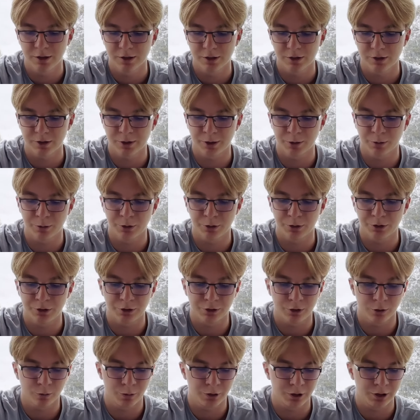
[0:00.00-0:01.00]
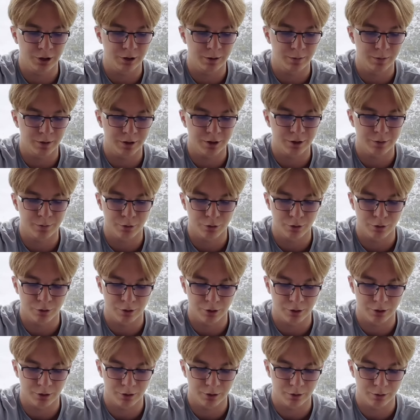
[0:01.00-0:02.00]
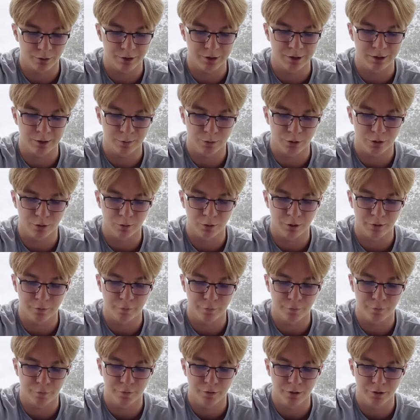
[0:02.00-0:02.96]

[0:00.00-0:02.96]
So you need to be much more reasonable with